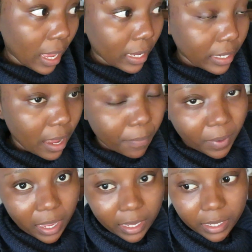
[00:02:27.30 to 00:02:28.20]
a
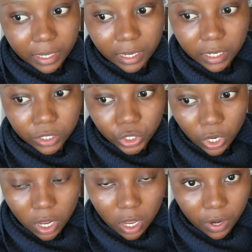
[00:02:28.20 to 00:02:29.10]
cupcake in a
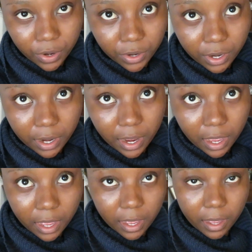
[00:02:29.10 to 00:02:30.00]
jar,
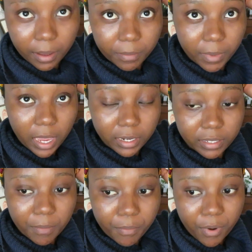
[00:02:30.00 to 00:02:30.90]
and
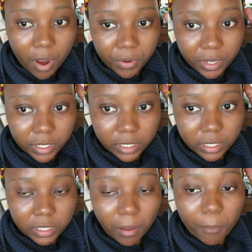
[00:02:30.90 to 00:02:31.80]
some
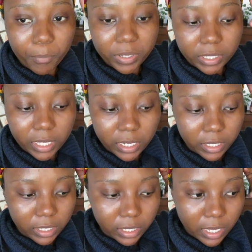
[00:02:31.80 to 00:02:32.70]
brownies, some
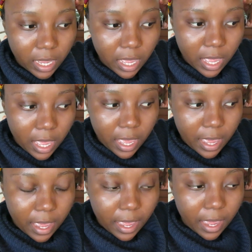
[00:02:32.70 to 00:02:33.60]
biscuits,
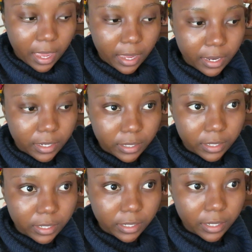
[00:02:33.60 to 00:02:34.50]
and